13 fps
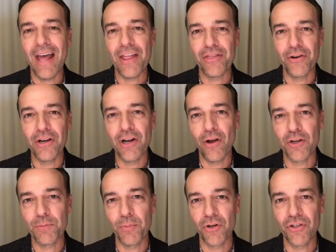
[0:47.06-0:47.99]
at thirty
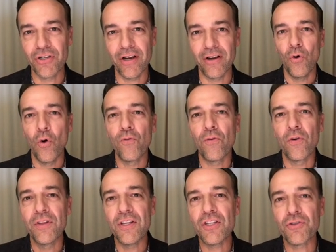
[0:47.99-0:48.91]
dollars per share, or for
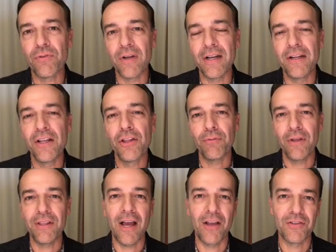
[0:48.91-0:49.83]
this trade, three
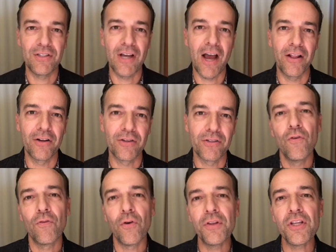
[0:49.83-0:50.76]
thousand dollars.
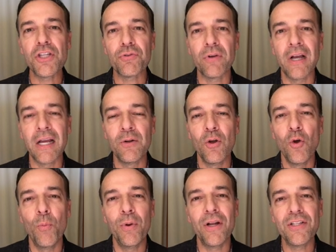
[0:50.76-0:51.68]
For this trade,
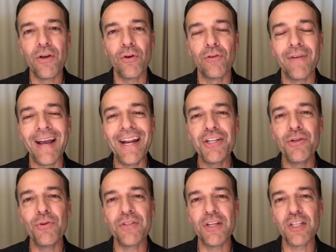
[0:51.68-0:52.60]
we'll put a total of
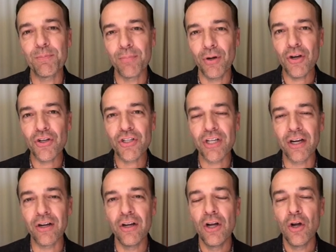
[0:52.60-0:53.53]
eighty-two cents per
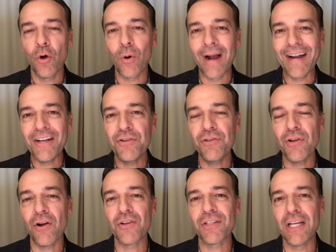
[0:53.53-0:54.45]
share, or eighty-two
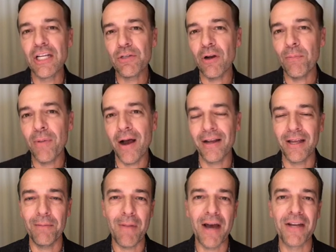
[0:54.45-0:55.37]
dollars into our
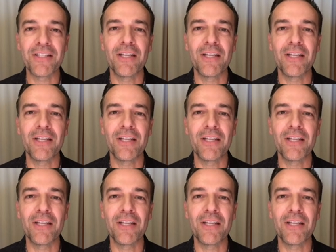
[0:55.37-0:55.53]
pocket minus